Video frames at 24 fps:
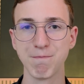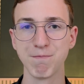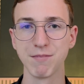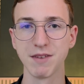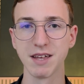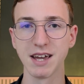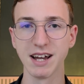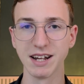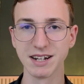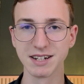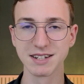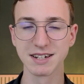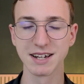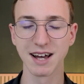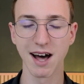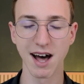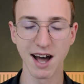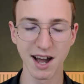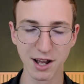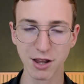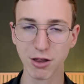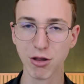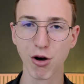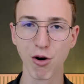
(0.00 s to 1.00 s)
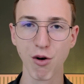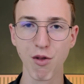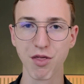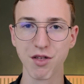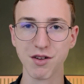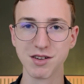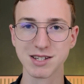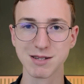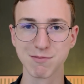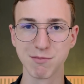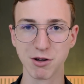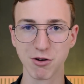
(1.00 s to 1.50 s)
And I know
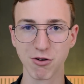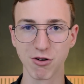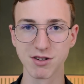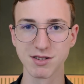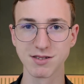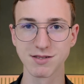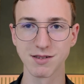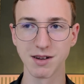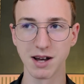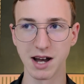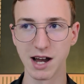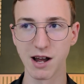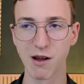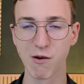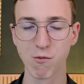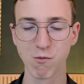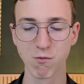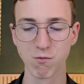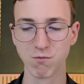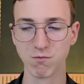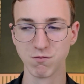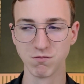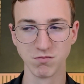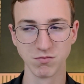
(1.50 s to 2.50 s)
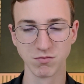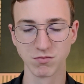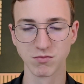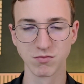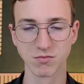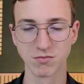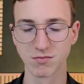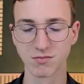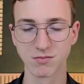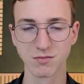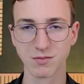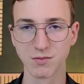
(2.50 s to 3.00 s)
this because I
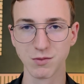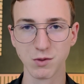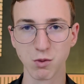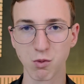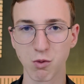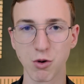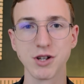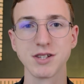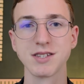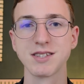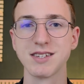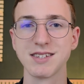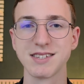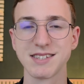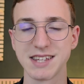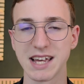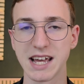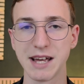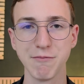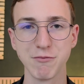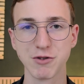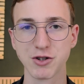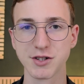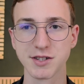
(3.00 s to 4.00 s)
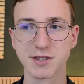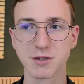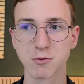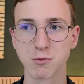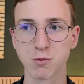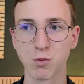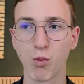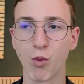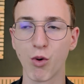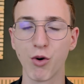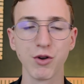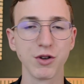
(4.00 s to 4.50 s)
was the same just
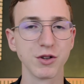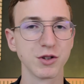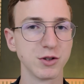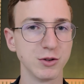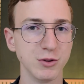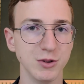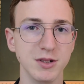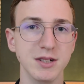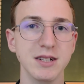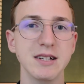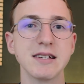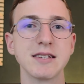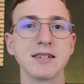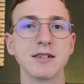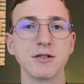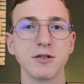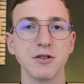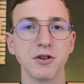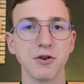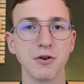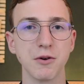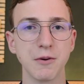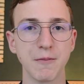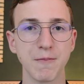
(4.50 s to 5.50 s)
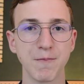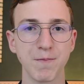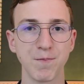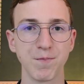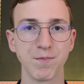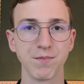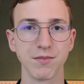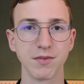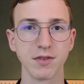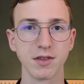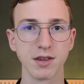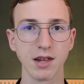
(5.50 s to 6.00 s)
1 or 2 years ago.
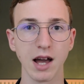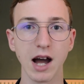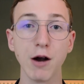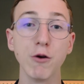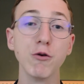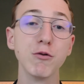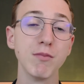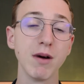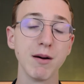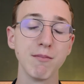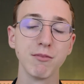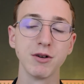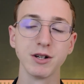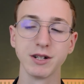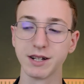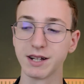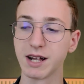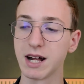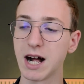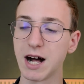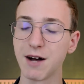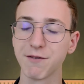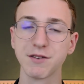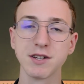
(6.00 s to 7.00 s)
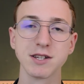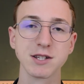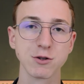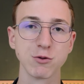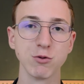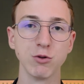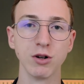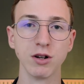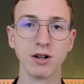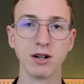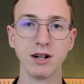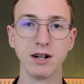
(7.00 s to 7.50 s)
I remember that after
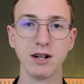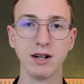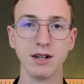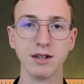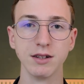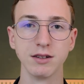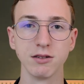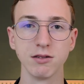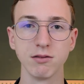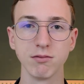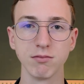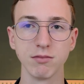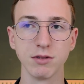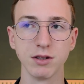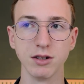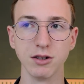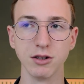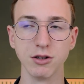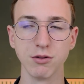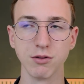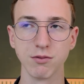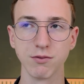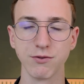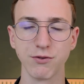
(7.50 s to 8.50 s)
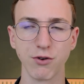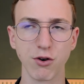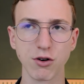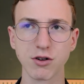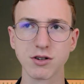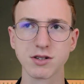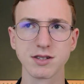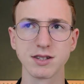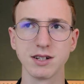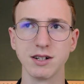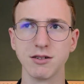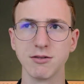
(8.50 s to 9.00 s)
school, the
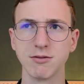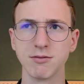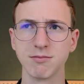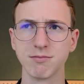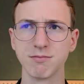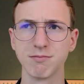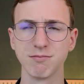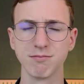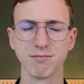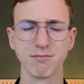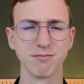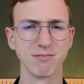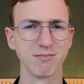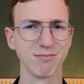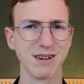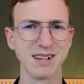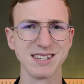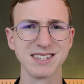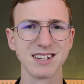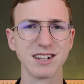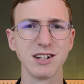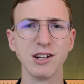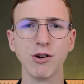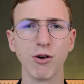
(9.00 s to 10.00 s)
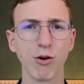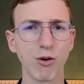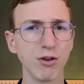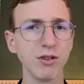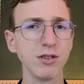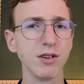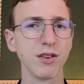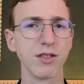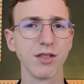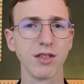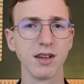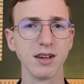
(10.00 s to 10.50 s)
first and basically
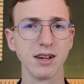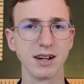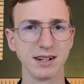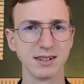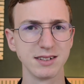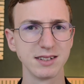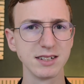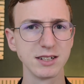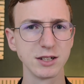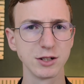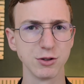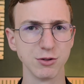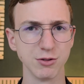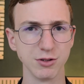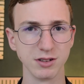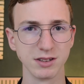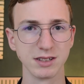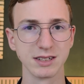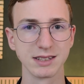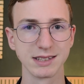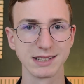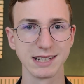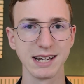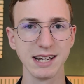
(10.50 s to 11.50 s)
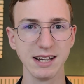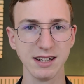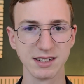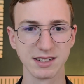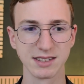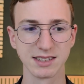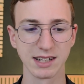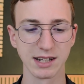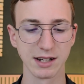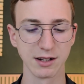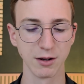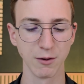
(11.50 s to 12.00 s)
only thing I did during that day
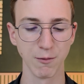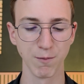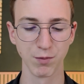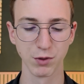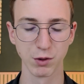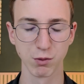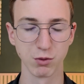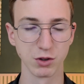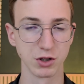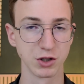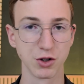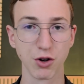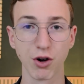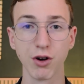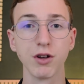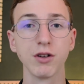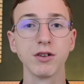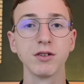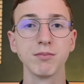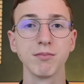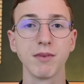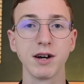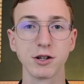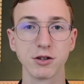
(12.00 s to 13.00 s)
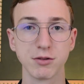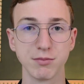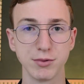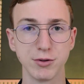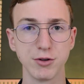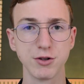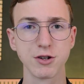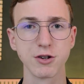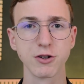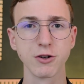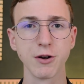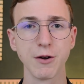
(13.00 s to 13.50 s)
is I would turn on my
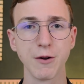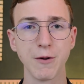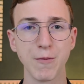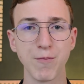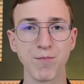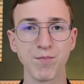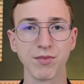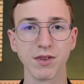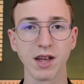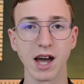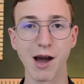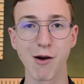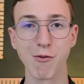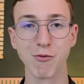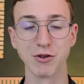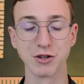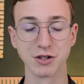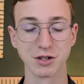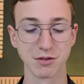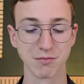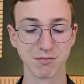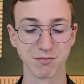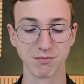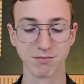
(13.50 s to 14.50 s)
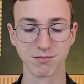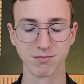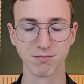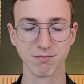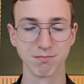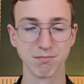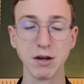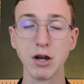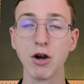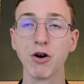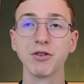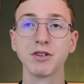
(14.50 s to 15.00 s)
computer, I would
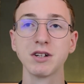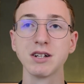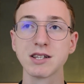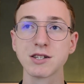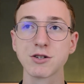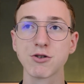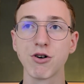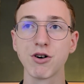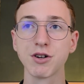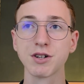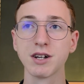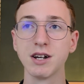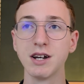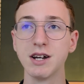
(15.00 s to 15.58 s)
be on Discord,